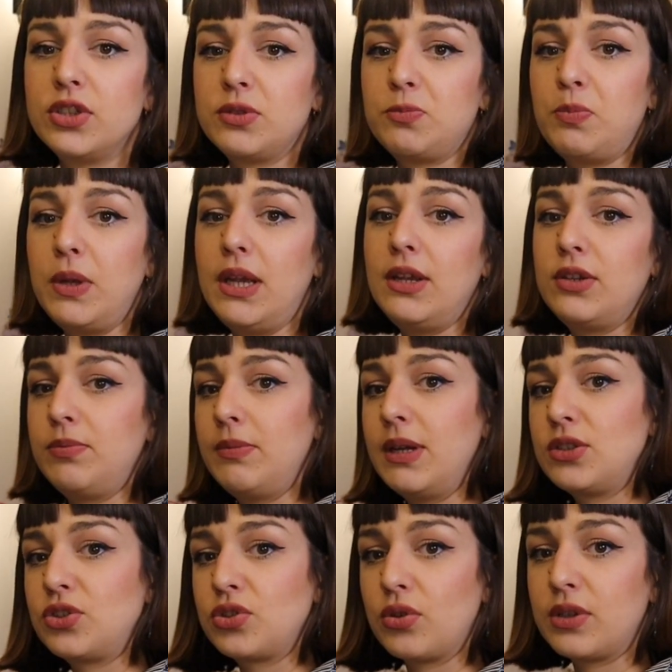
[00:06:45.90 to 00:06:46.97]
Just
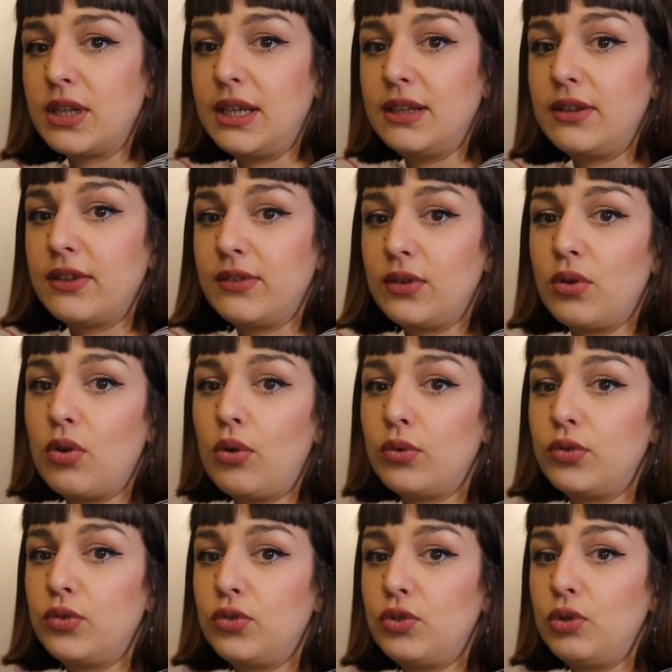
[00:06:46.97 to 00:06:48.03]
make sure that it doesn't
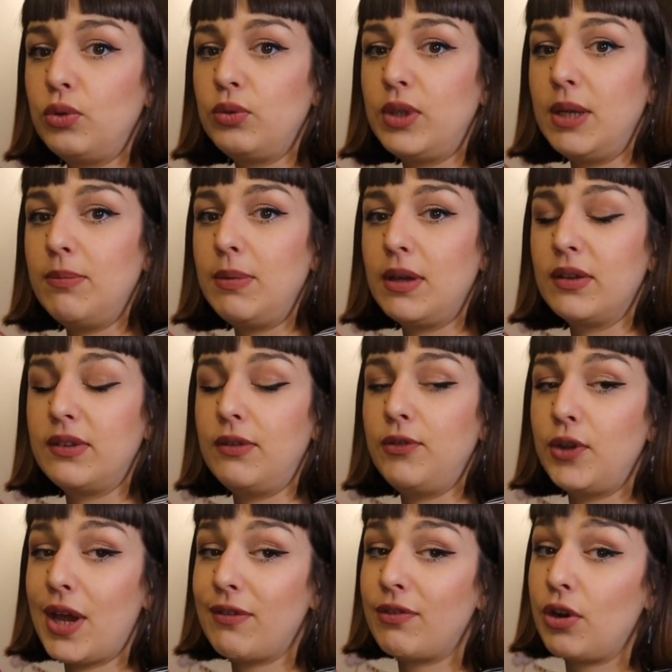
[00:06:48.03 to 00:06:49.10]
go too deep, because
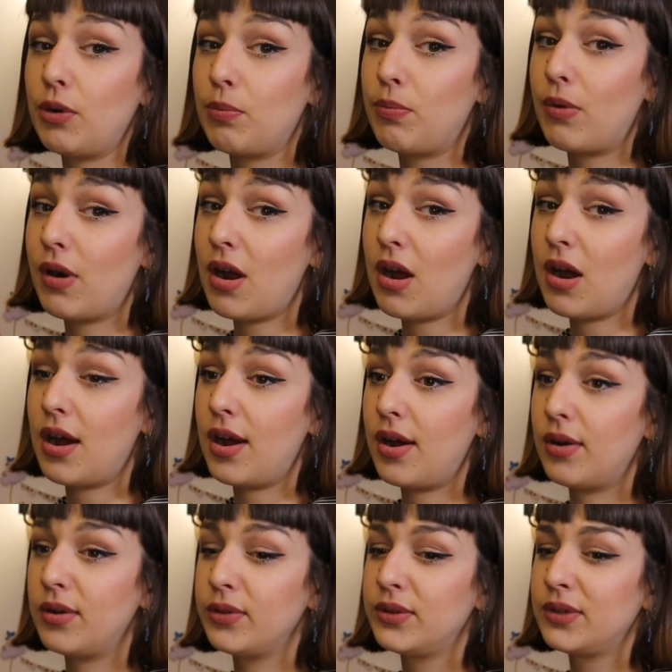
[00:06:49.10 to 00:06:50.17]
if you have your bra
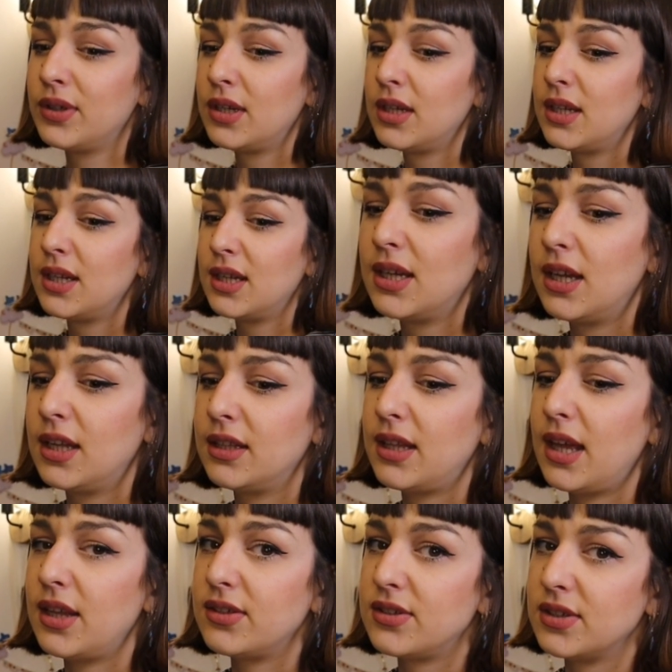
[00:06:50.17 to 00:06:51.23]
out,
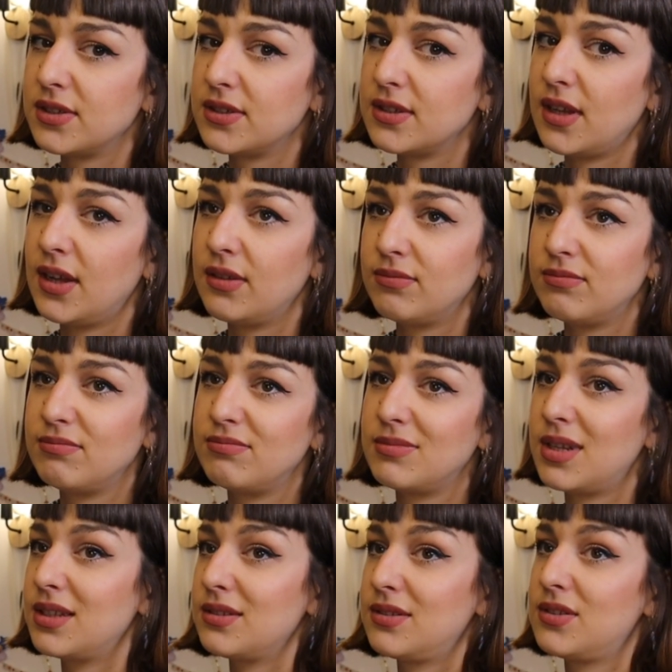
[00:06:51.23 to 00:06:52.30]
that's just
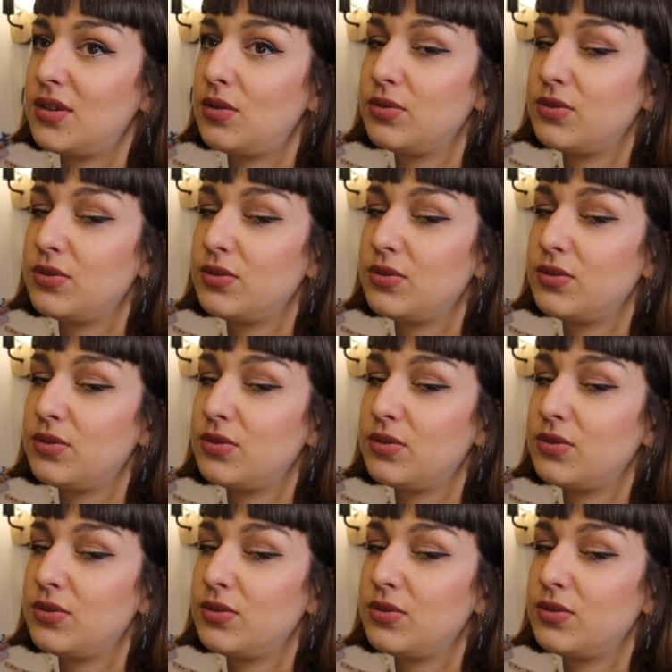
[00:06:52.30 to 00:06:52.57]
not so